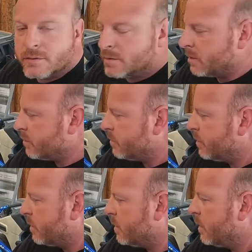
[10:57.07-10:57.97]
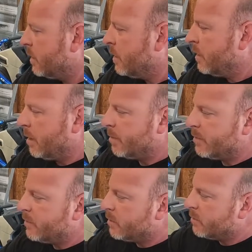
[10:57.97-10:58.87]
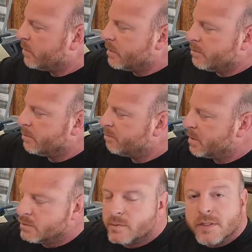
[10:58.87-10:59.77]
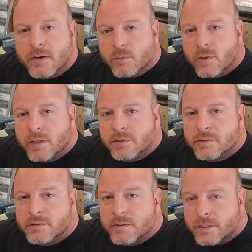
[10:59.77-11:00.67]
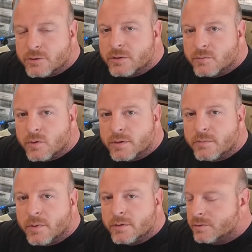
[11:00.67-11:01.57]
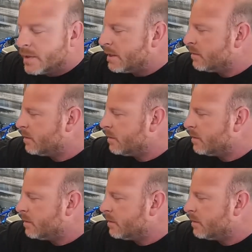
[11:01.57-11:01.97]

So even if you don't want to build one that you can run the motor in